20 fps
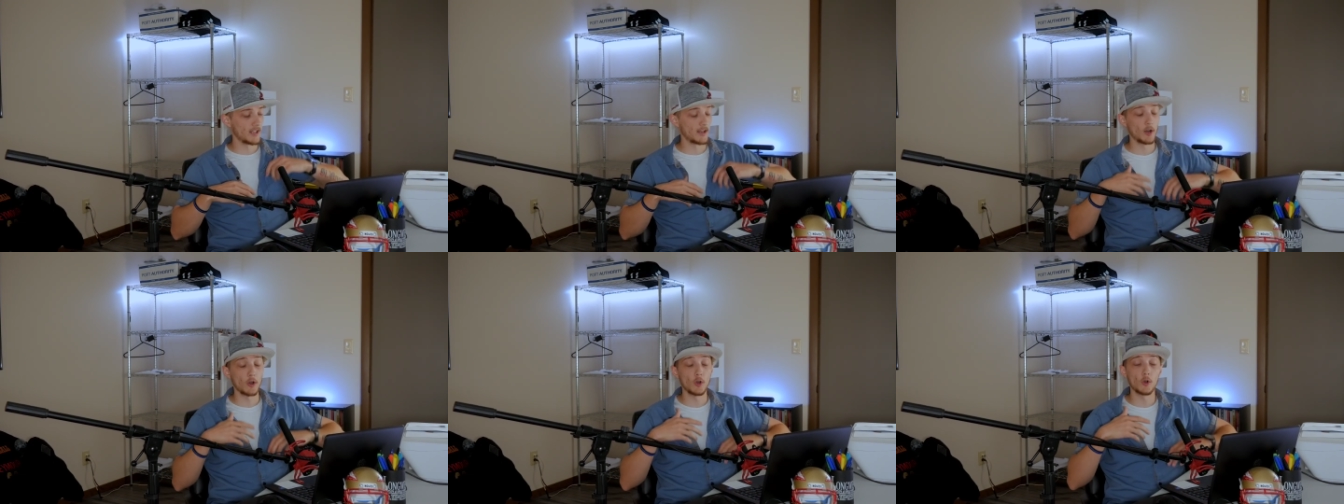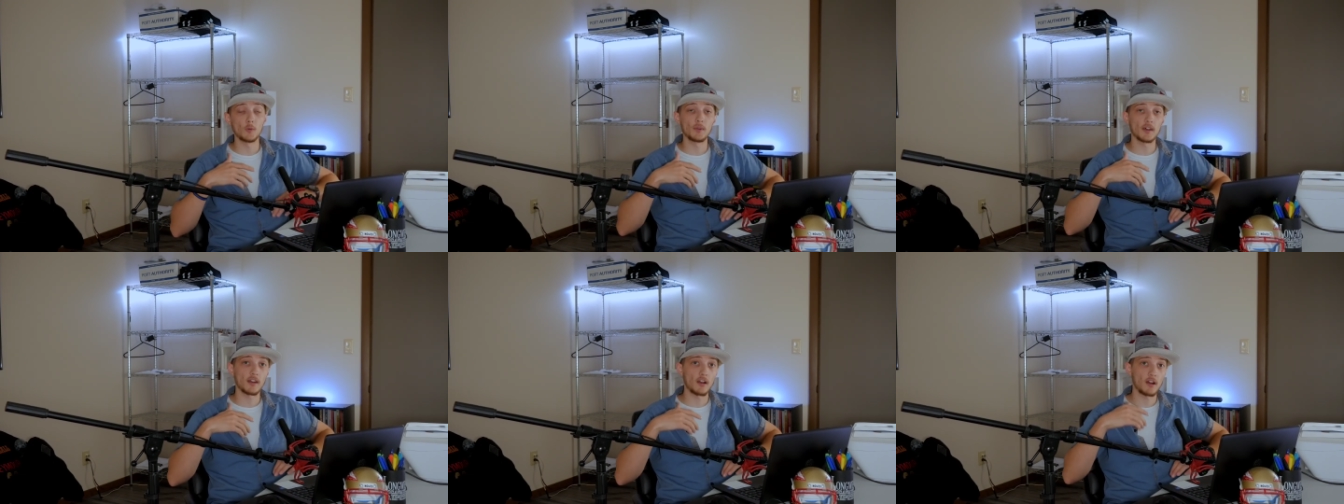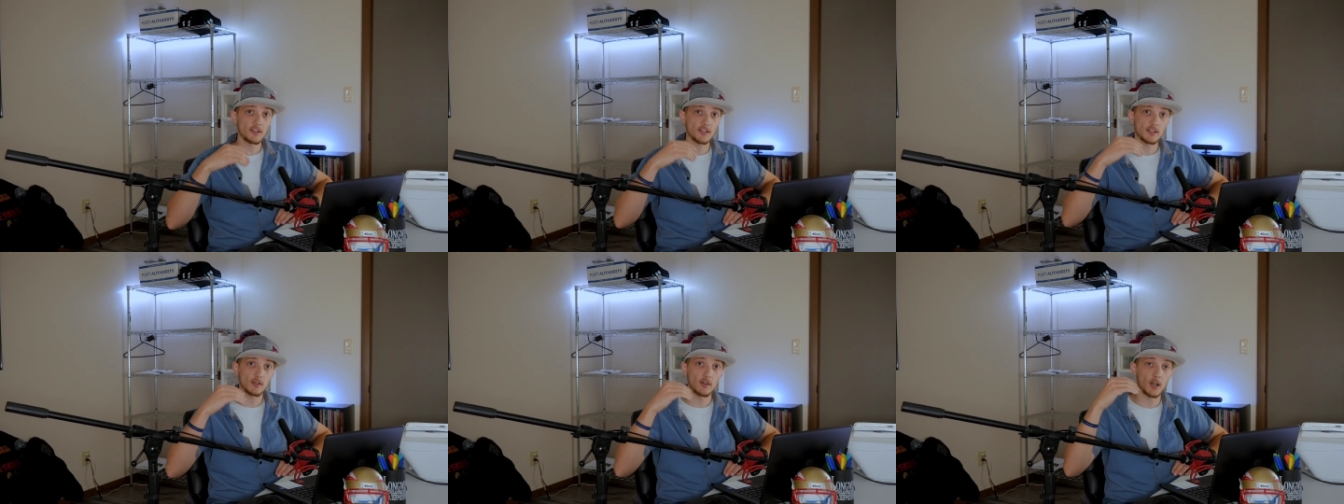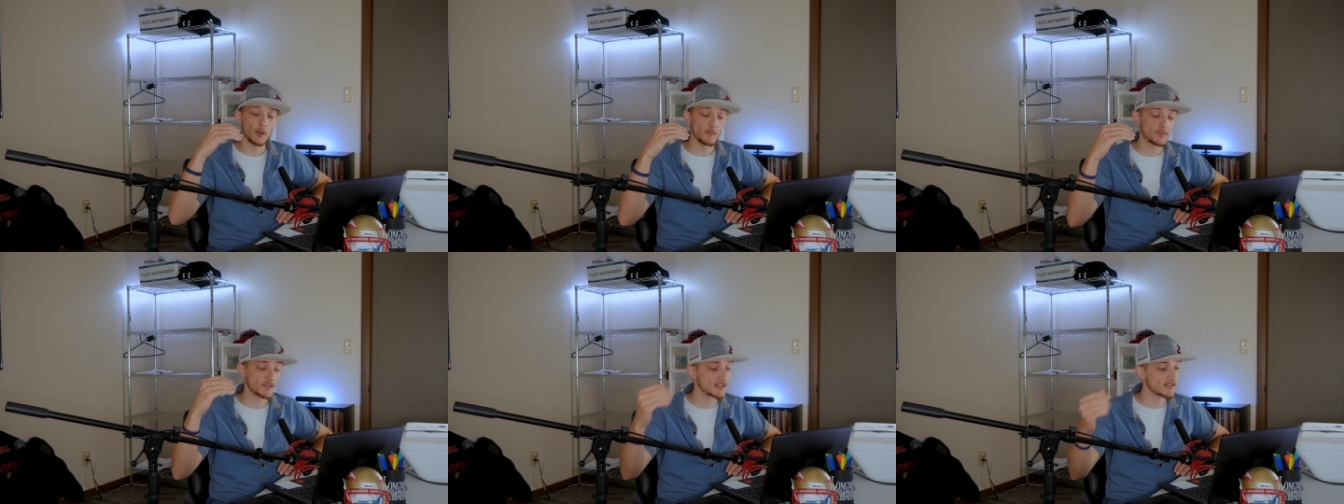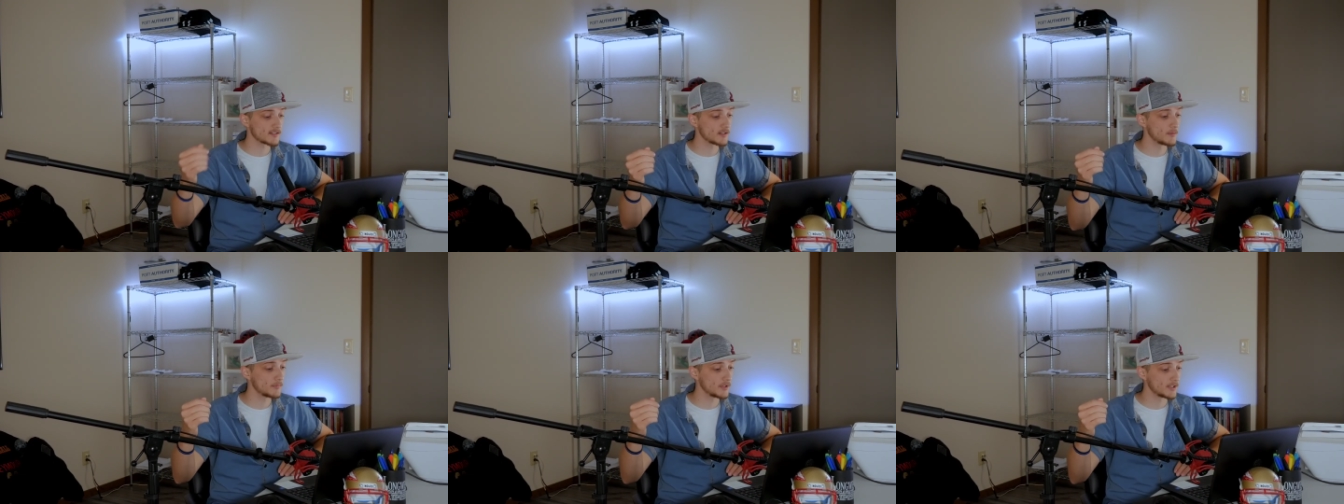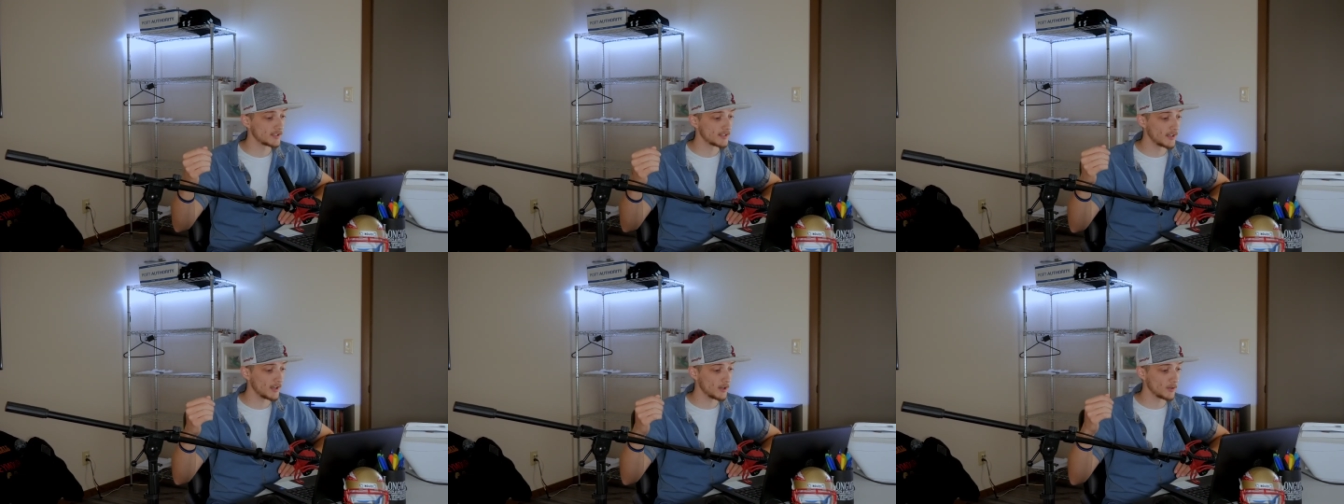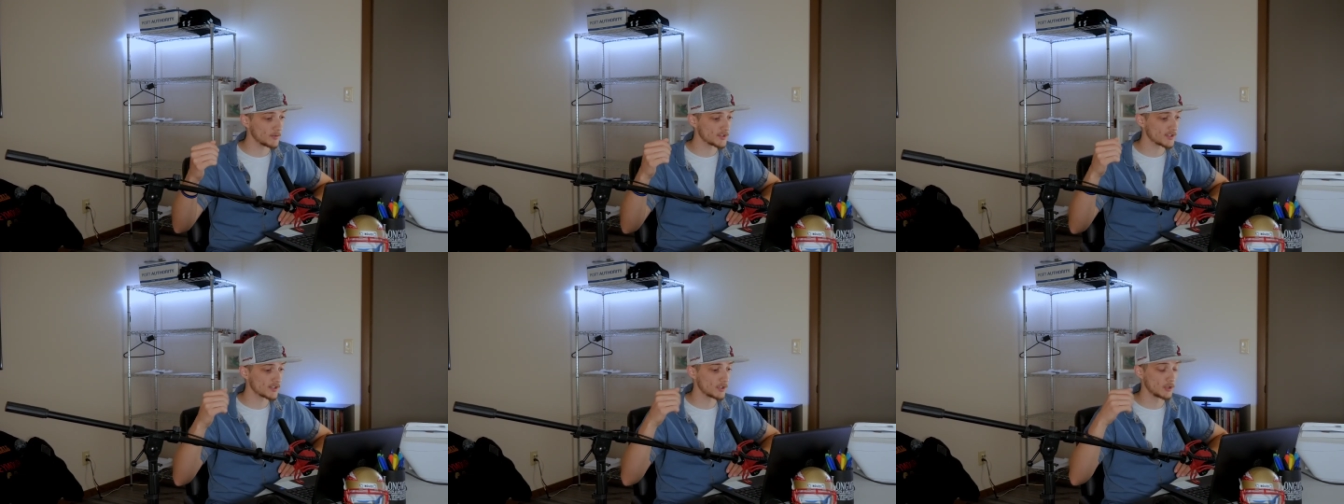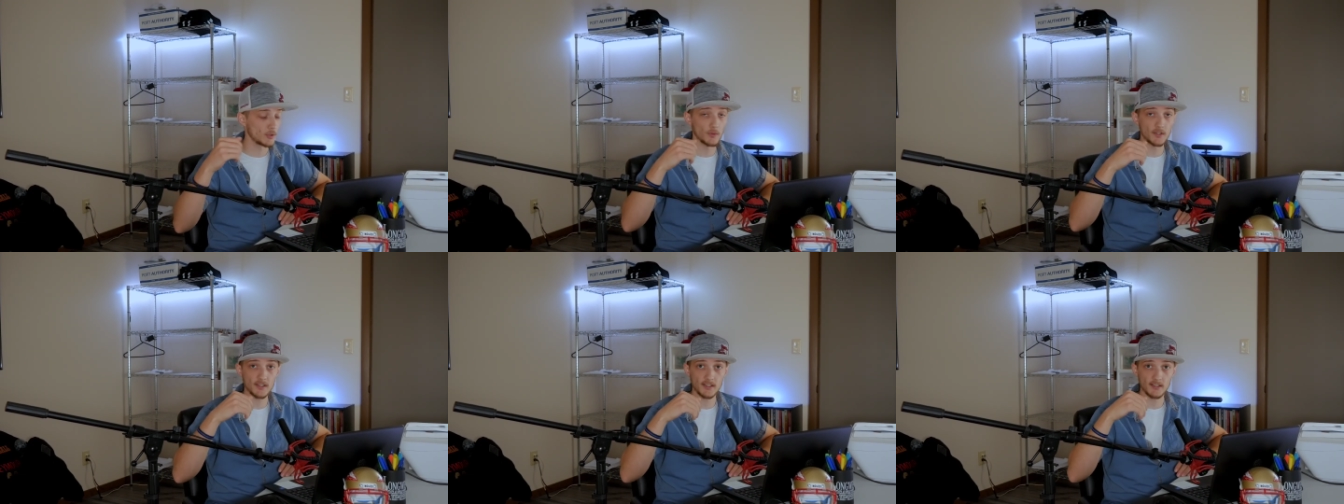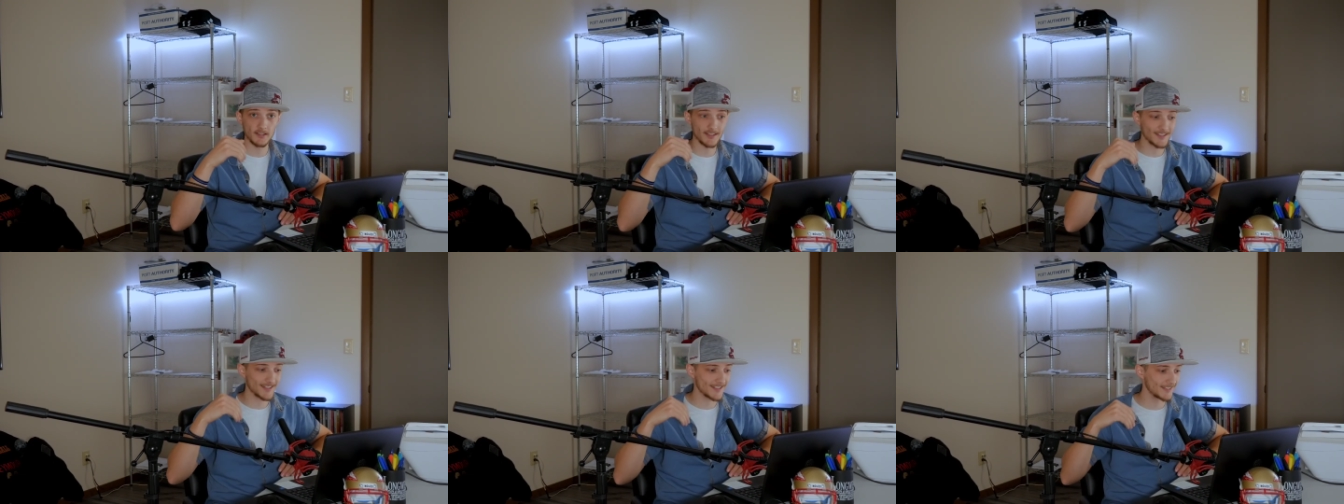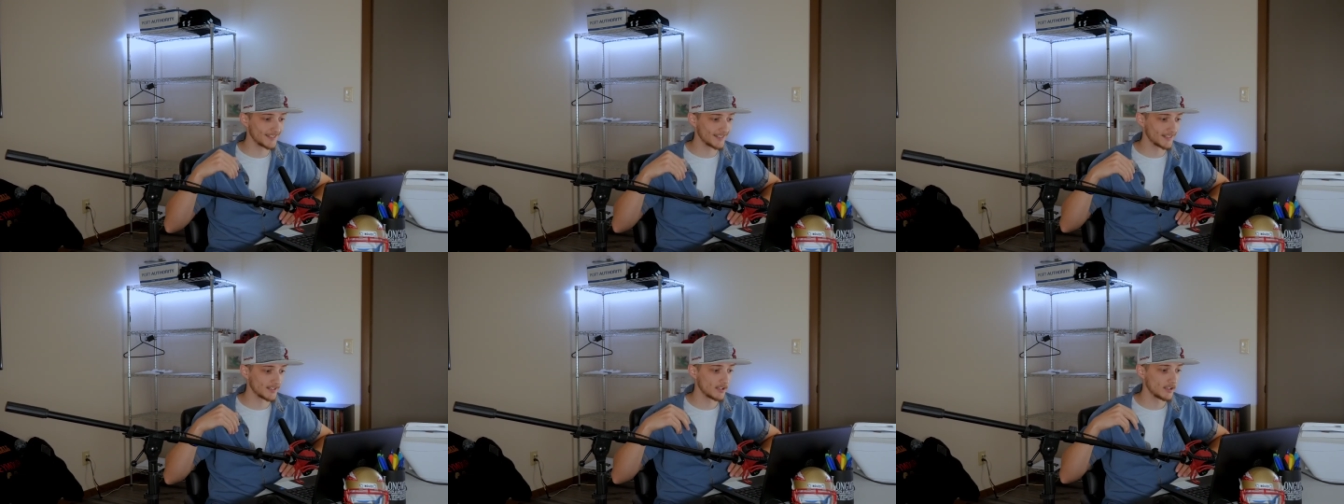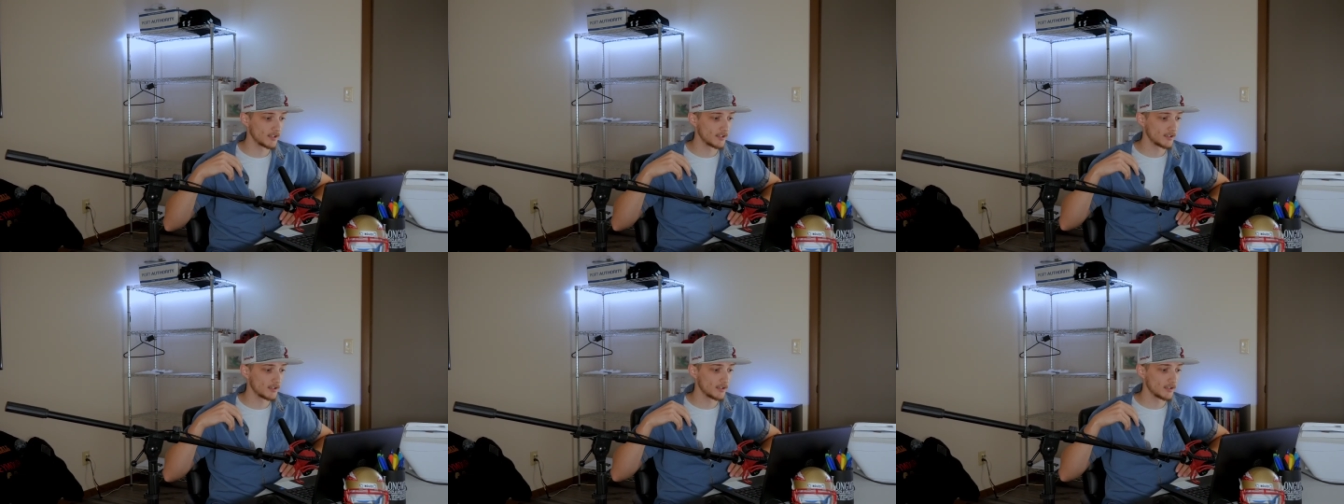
And I hope it also helps somebody else who is listening,